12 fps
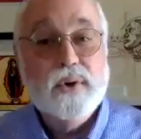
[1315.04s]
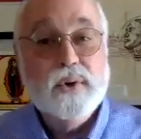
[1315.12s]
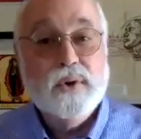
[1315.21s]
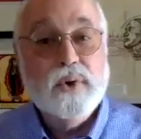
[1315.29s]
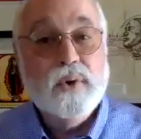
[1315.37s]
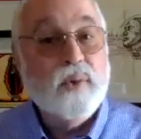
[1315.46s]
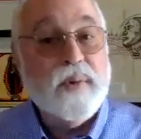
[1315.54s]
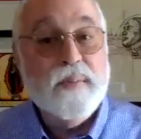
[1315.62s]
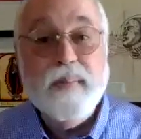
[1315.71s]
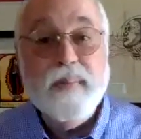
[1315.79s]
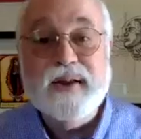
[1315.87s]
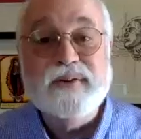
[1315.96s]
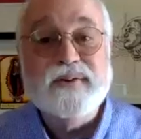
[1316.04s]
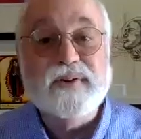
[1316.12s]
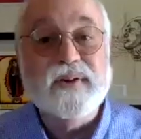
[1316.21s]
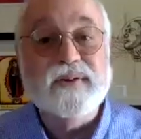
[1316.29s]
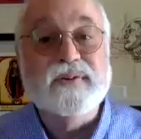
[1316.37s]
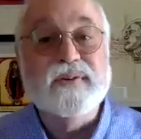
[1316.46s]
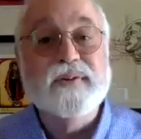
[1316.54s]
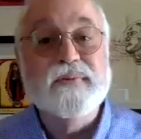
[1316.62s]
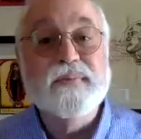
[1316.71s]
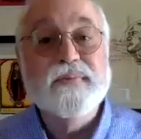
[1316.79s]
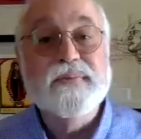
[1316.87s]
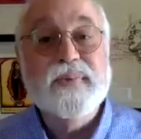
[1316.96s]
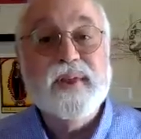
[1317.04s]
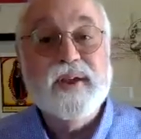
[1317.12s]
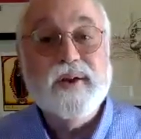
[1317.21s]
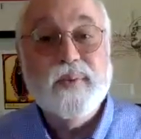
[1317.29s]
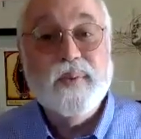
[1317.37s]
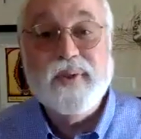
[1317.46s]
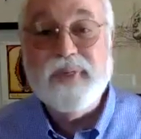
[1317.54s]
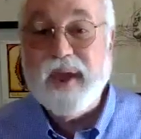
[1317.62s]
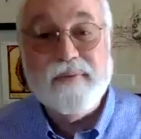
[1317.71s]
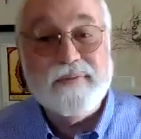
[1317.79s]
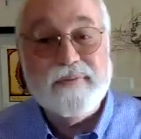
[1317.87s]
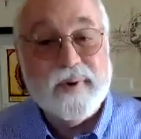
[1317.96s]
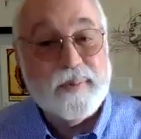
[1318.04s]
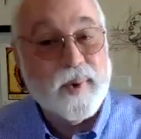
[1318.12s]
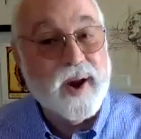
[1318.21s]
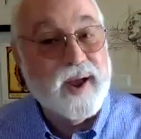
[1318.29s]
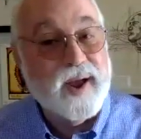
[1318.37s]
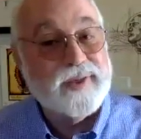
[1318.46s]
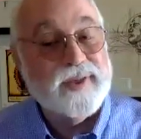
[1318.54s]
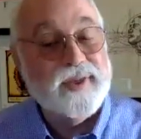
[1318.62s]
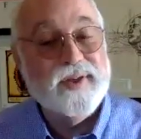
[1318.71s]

who reminds us with every breath